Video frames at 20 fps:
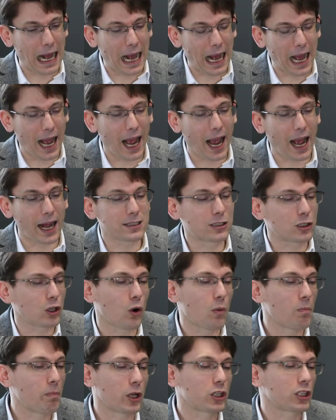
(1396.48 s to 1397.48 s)

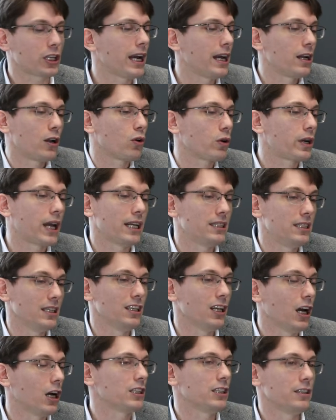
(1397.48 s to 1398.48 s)
again, Lokad did
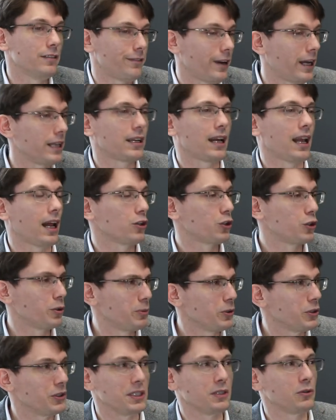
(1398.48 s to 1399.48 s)
not invent cloud
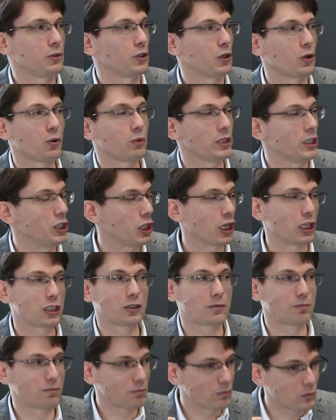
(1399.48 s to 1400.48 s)
computing. You know, we just
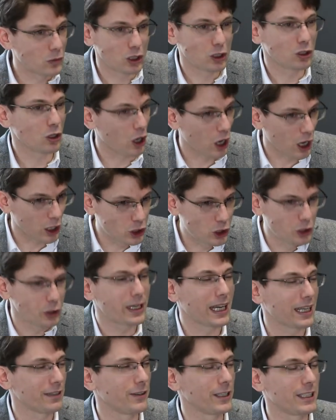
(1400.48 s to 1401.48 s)
took
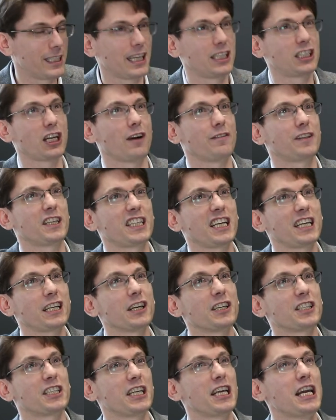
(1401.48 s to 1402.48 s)
advantage of the
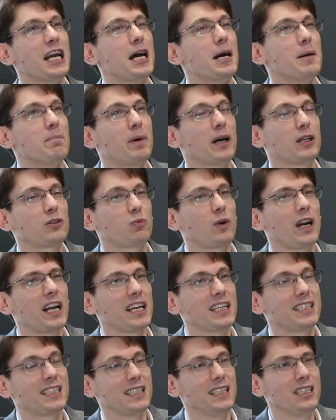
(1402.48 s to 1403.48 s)
technology. But where
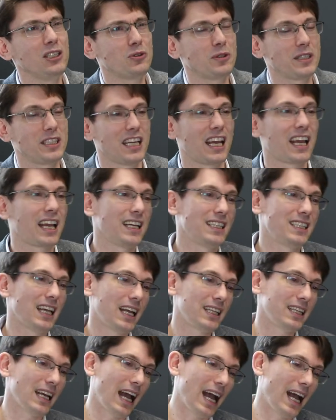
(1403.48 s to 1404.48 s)
it's interesting is
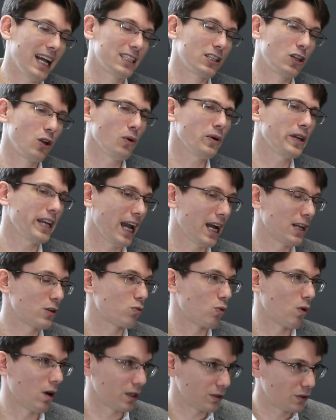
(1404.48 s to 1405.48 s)
that as Lokad
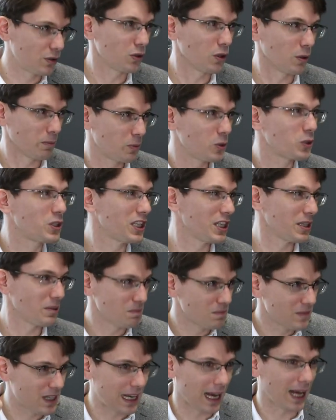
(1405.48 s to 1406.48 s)
was, you know, putting
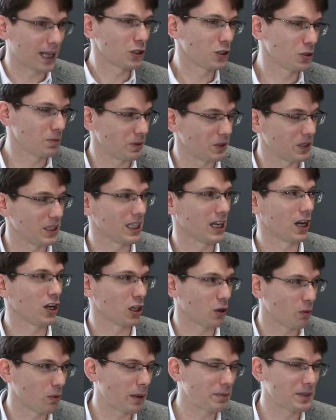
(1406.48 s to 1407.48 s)
cloud computing on
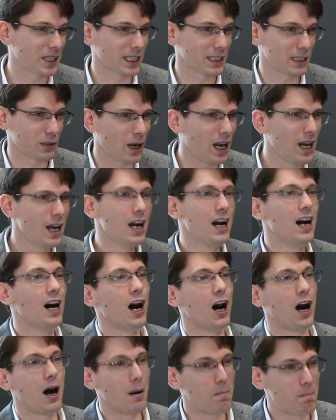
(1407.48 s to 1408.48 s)
our website, etc.,
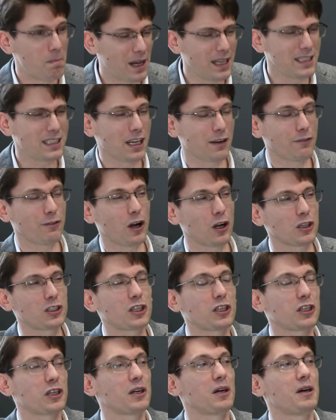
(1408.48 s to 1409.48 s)
plenty of
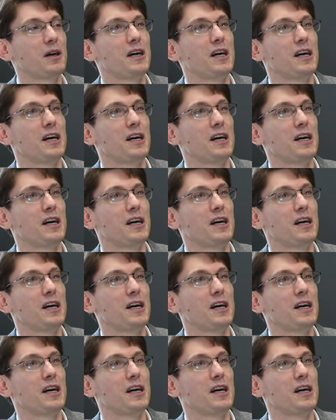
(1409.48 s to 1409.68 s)
other